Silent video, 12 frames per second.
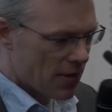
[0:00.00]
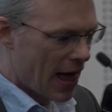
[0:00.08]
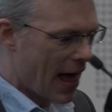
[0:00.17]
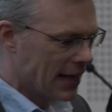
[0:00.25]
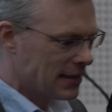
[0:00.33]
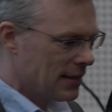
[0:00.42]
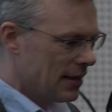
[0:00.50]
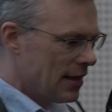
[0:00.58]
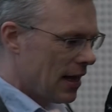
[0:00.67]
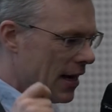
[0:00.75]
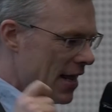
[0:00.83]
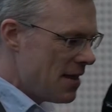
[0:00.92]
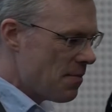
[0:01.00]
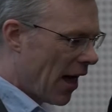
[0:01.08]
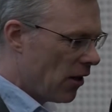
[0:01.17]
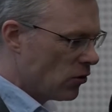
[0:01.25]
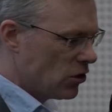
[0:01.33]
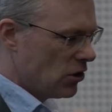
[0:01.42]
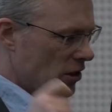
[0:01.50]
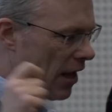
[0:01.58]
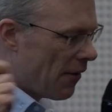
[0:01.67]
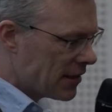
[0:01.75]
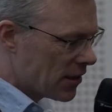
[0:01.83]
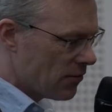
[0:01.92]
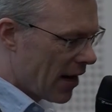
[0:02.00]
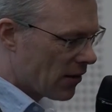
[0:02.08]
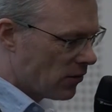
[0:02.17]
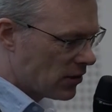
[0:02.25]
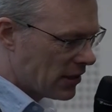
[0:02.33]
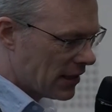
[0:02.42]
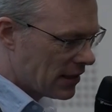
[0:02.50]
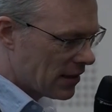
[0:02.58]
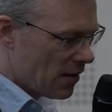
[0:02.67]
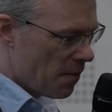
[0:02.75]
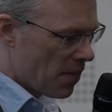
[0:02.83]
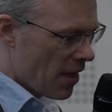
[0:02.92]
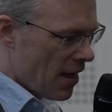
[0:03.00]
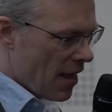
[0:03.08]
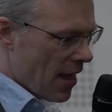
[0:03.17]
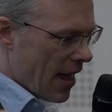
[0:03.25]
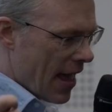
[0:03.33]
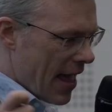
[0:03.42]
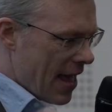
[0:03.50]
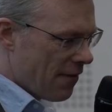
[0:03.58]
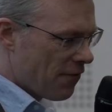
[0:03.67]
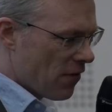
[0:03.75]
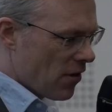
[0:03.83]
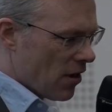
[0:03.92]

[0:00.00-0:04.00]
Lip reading: that an email should go into the record system if